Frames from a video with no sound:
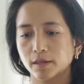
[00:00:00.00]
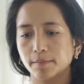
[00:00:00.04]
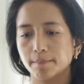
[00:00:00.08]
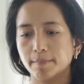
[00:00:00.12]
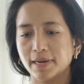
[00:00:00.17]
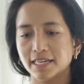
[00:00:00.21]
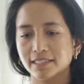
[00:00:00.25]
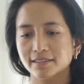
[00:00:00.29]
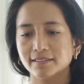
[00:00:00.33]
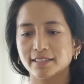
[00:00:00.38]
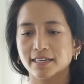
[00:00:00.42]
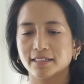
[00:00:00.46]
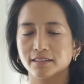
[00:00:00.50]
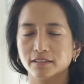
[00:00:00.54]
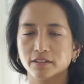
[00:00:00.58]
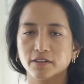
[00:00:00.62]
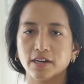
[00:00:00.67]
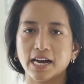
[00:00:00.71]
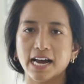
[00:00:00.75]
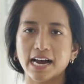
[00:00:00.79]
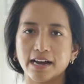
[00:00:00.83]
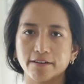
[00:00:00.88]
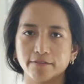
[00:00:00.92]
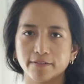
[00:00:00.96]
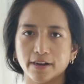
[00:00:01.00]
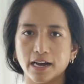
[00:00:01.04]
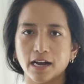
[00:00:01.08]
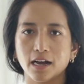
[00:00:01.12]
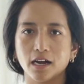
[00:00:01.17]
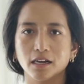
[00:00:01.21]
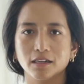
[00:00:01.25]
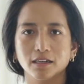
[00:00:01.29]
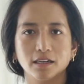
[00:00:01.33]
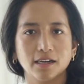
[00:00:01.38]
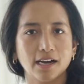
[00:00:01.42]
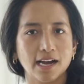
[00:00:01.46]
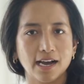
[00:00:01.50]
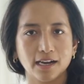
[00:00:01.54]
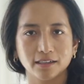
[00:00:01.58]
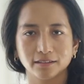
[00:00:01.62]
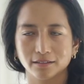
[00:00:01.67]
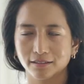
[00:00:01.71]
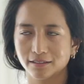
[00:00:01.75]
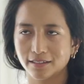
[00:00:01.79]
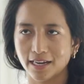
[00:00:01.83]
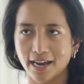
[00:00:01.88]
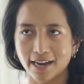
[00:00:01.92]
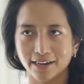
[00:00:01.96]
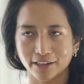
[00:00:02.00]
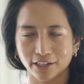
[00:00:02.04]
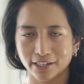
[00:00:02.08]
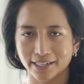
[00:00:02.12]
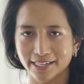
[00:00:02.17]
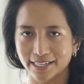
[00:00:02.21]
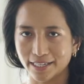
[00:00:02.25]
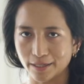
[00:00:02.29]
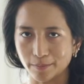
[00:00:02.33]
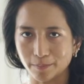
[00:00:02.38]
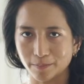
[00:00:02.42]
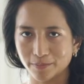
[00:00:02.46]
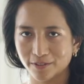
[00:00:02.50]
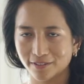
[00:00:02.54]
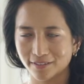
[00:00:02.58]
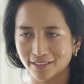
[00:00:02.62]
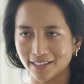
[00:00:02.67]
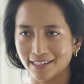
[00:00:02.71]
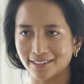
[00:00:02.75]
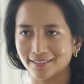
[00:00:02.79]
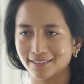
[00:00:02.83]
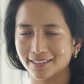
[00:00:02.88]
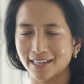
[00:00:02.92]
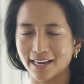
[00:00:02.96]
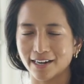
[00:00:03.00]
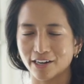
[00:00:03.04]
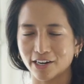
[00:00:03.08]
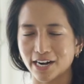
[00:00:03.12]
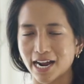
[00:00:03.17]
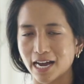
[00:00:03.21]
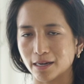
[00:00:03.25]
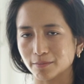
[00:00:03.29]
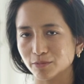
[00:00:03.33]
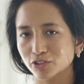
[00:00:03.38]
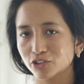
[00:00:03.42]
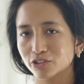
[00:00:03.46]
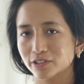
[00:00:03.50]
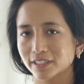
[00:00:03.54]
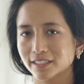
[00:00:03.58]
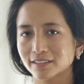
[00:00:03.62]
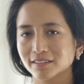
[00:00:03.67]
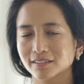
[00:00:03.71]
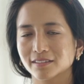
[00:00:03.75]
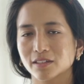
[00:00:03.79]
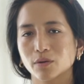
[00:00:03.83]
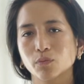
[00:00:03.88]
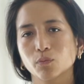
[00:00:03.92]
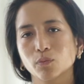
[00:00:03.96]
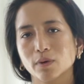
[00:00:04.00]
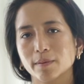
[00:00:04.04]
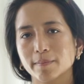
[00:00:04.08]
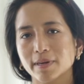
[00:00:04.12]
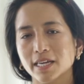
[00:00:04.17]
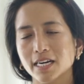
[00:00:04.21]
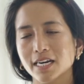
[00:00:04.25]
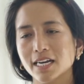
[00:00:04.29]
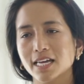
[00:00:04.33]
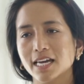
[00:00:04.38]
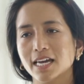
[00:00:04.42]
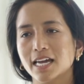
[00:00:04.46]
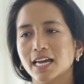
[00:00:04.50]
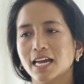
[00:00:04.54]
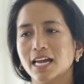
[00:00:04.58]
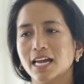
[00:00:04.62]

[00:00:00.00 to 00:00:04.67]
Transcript: men tend to have tighter hips and tighter hamstrings than women.